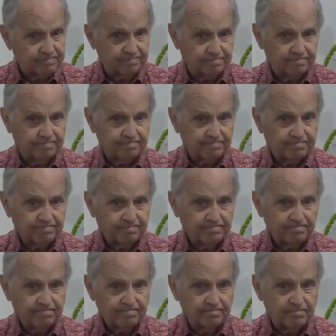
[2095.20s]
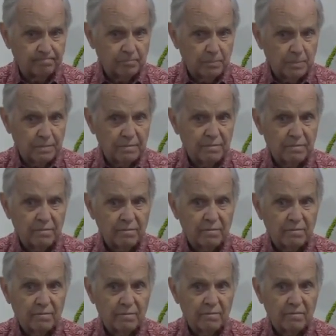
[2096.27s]

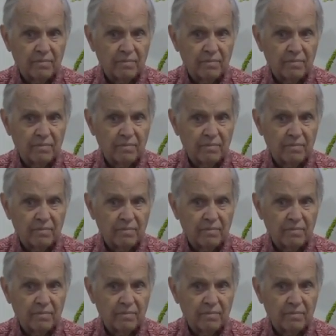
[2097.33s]
(no one is talking)